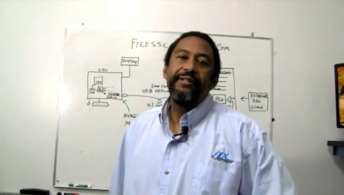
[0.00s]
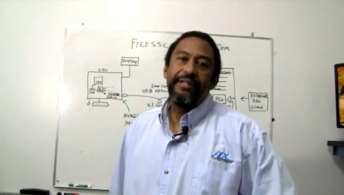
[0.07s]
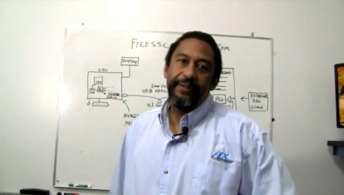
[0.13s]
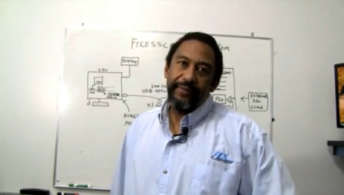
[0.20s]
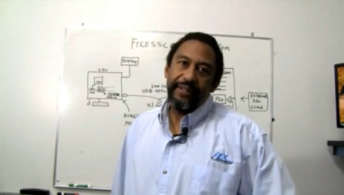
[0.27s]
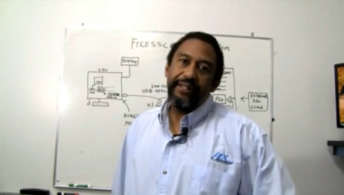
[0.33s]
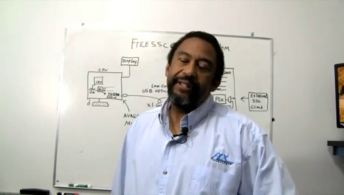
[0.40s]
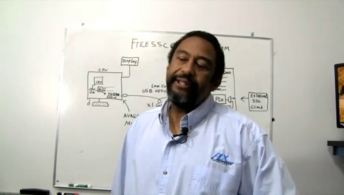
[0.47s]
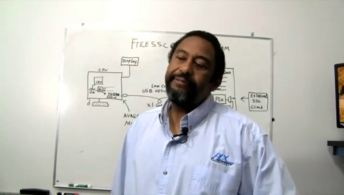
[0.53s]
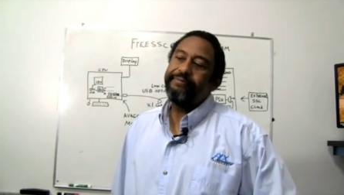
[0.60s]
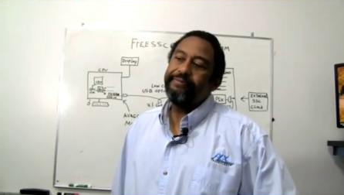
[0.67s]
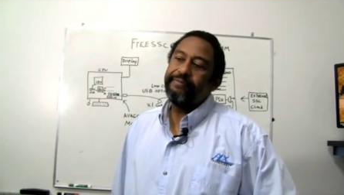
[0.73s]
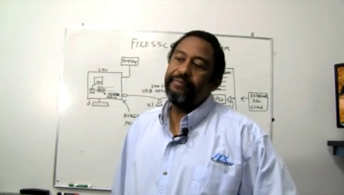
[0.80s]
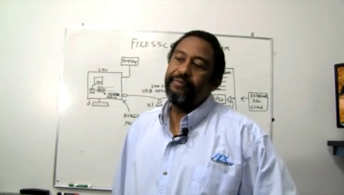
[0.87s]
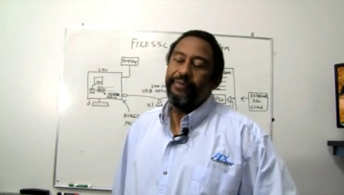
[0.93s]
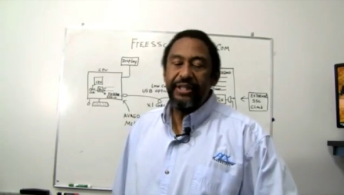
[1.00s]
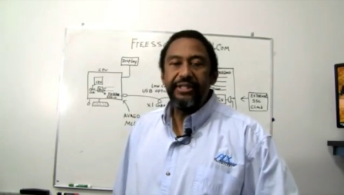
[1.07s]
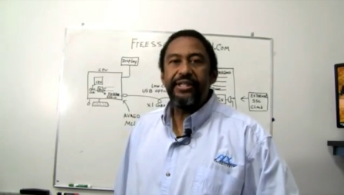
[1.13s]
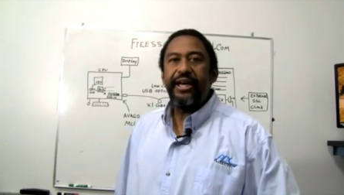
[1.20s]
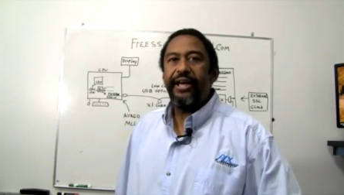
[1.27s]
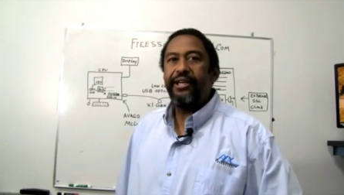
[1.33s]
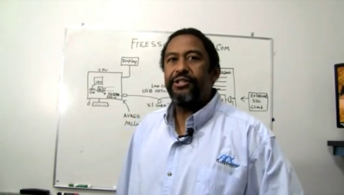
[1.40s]
Typically, P
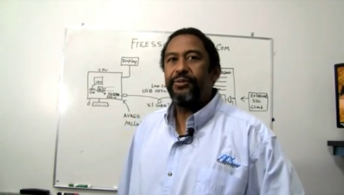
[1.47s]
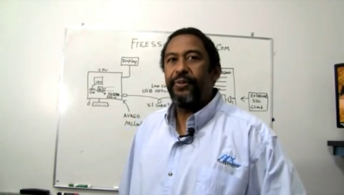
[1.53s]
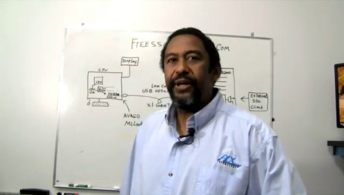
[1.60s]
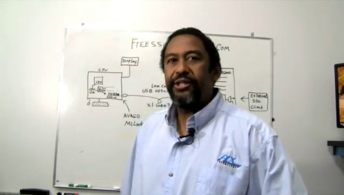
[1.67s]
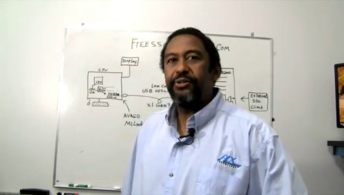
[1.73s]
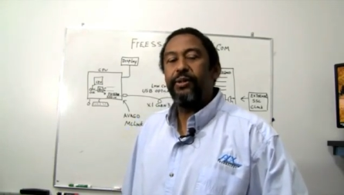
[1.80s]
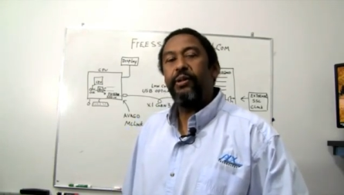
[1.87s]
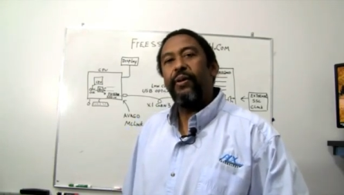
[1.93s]
C I Express